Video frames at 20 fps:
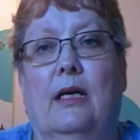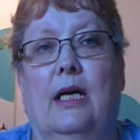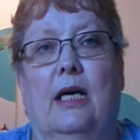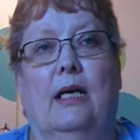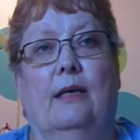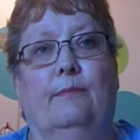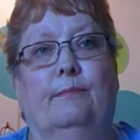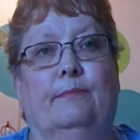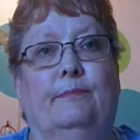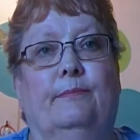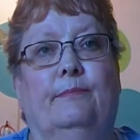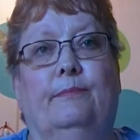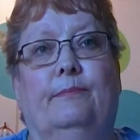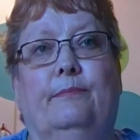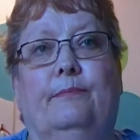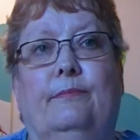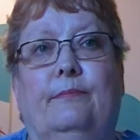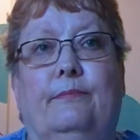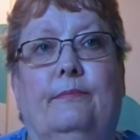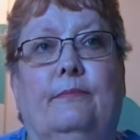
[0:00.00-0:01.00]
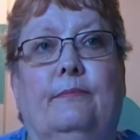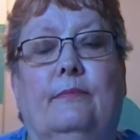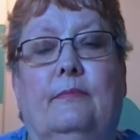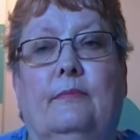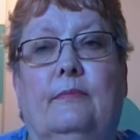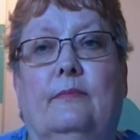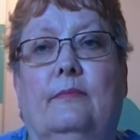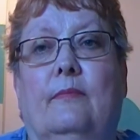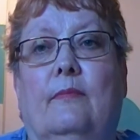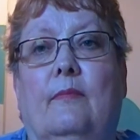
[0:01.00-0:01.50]
Um,
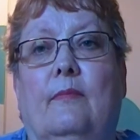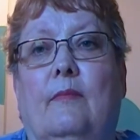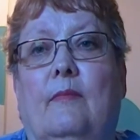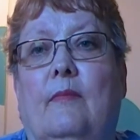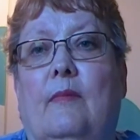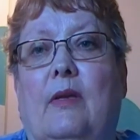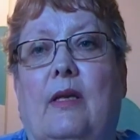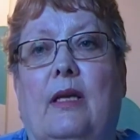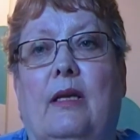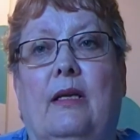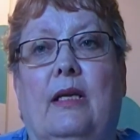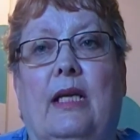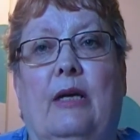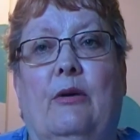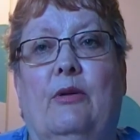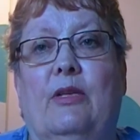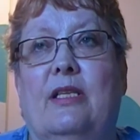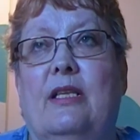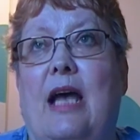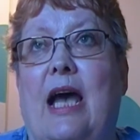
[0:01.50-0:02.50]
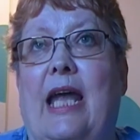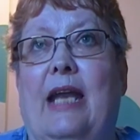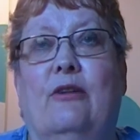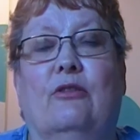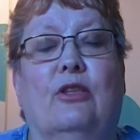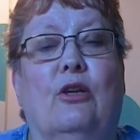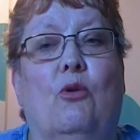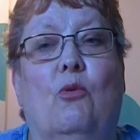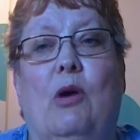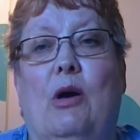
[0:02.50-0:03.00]
it was, I
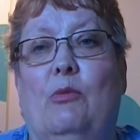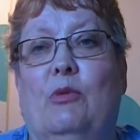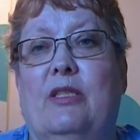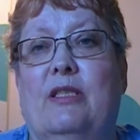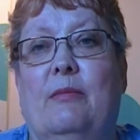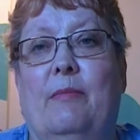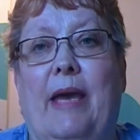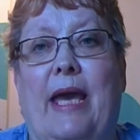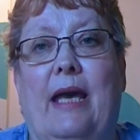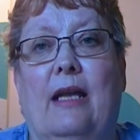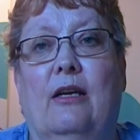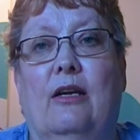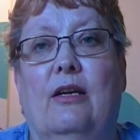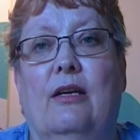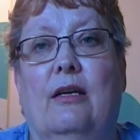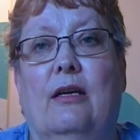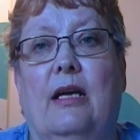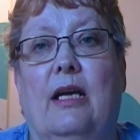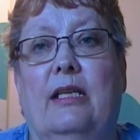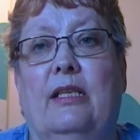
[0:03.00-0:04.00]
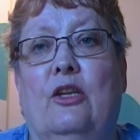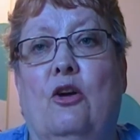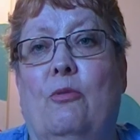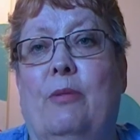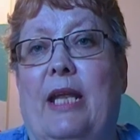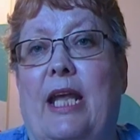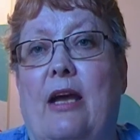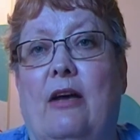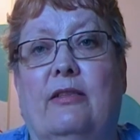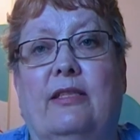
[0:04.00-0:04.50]
don't know what was the matter.
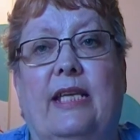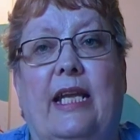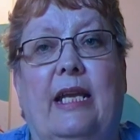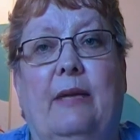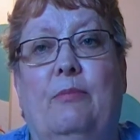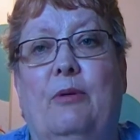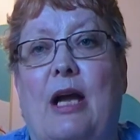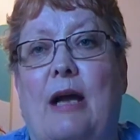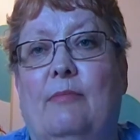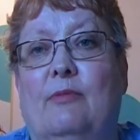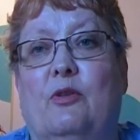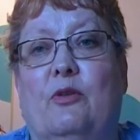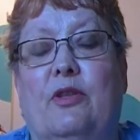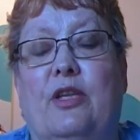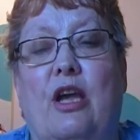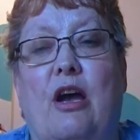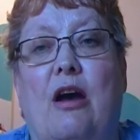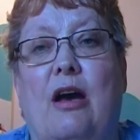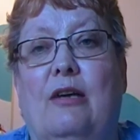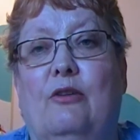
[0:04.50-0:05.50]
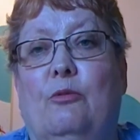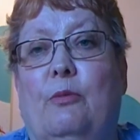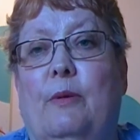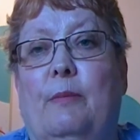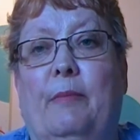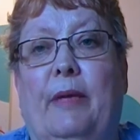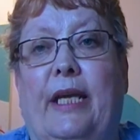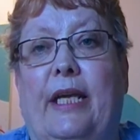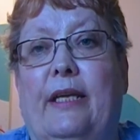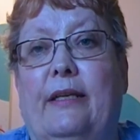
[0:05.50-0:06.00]
Nobody else had any problems with Yahoo
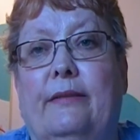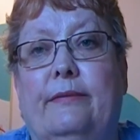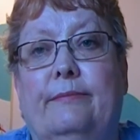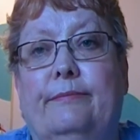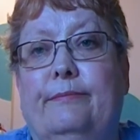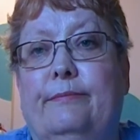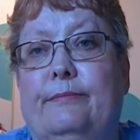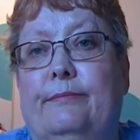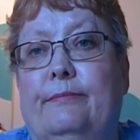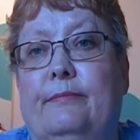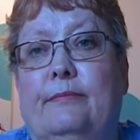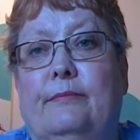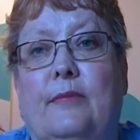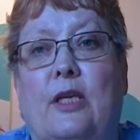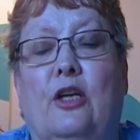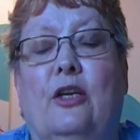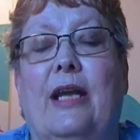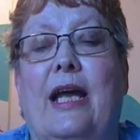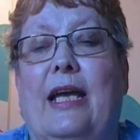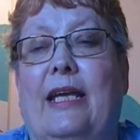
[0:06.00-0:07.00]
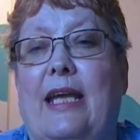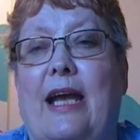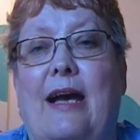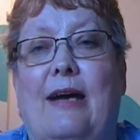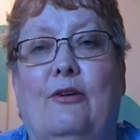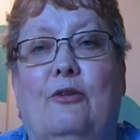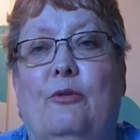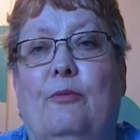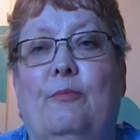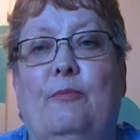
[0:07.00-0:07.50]
but me. Or not
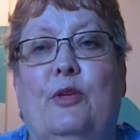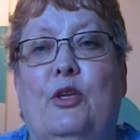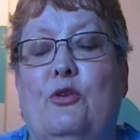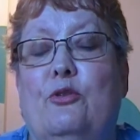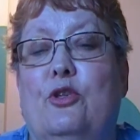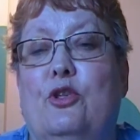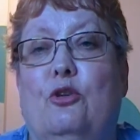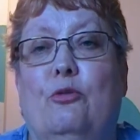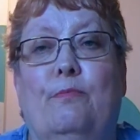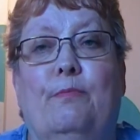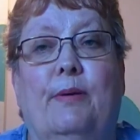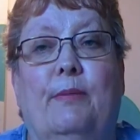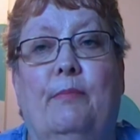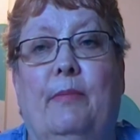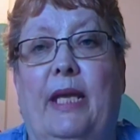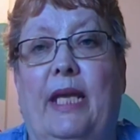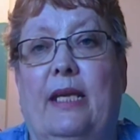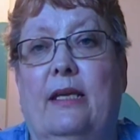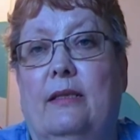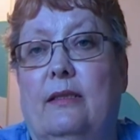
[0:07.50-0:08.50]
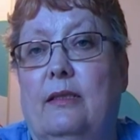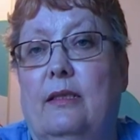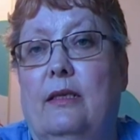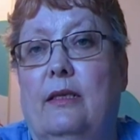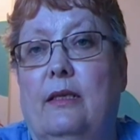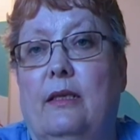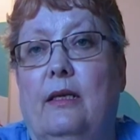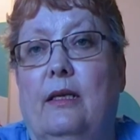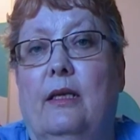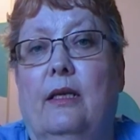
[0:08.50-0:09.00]
Yahoo, YouTube but me.
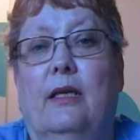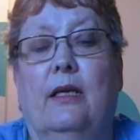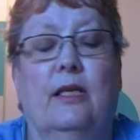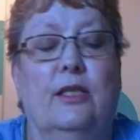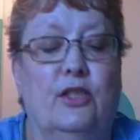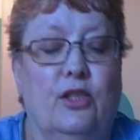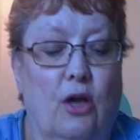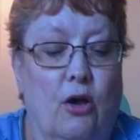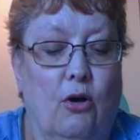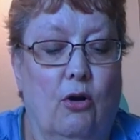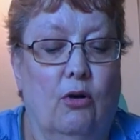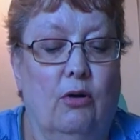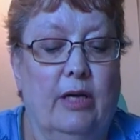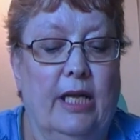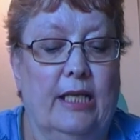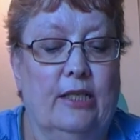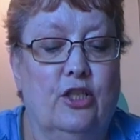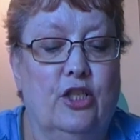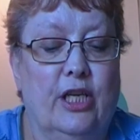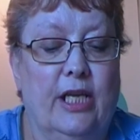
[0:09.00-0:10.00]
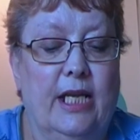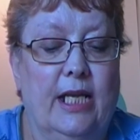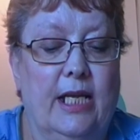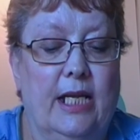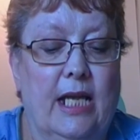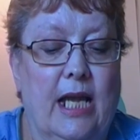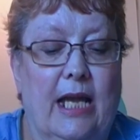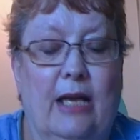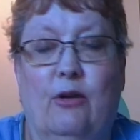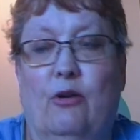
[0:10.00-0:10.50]
So, and
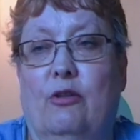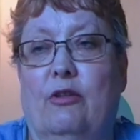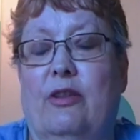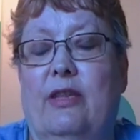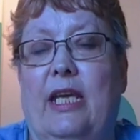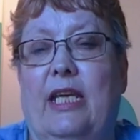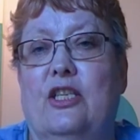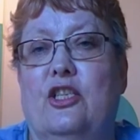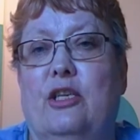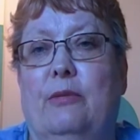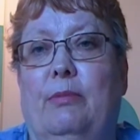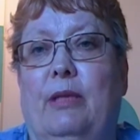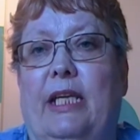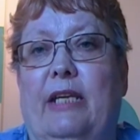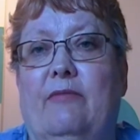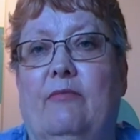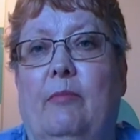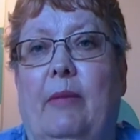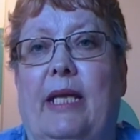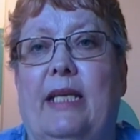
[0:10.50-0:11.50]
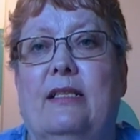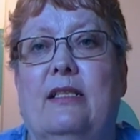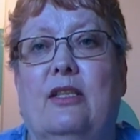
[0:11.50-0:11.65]
she, I don't think she believed me.